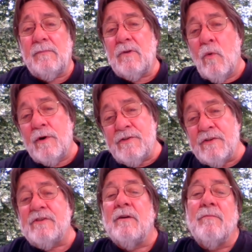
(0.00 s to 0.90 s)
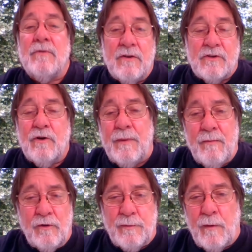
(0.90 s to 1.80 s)
or system, because it could be
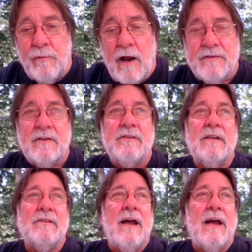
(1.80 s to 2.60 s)
multiple processes,